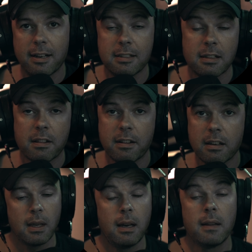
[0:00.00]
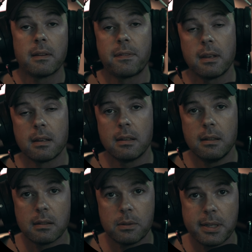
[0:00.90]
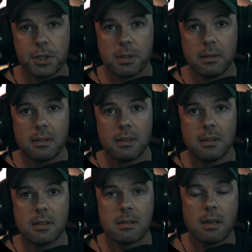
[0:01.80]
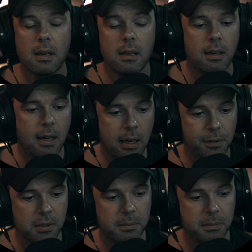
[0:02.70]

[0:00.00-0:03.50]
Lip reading: I did a thing. And the thing in question is a how to